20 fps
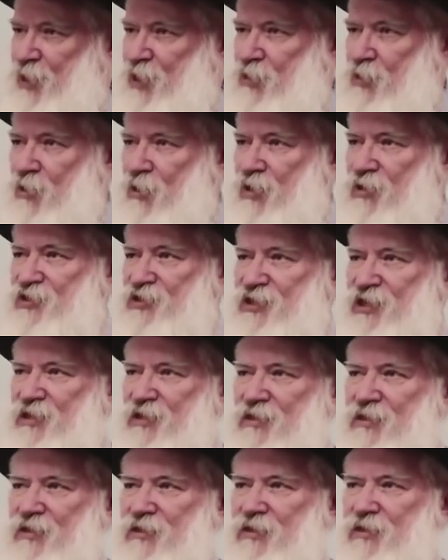because
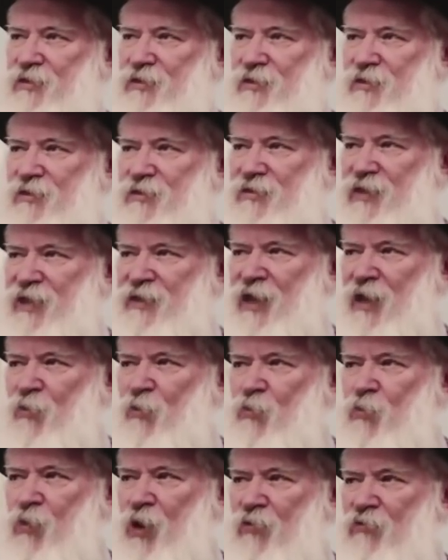they're
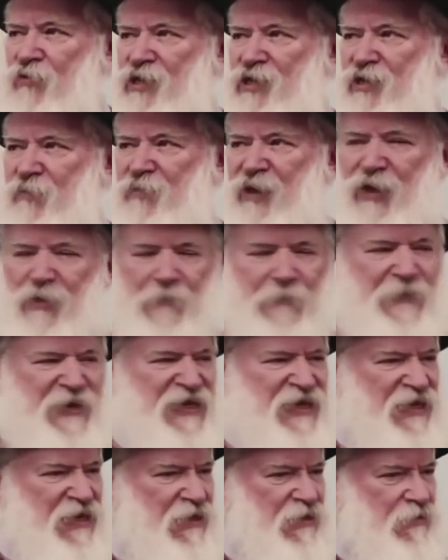not worried about
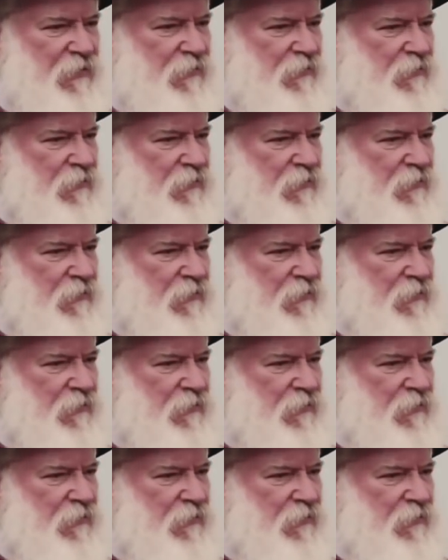me.